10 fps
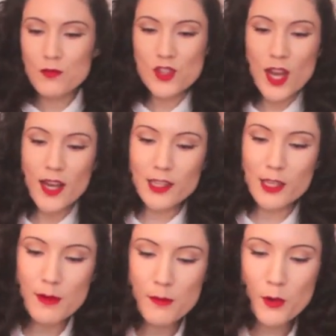chat a
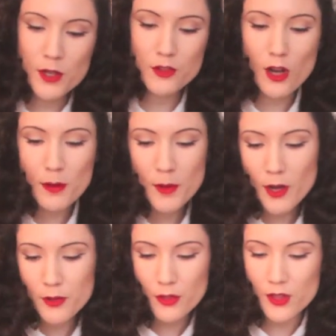little bit more and talk
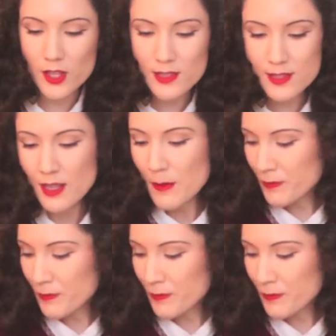about other things.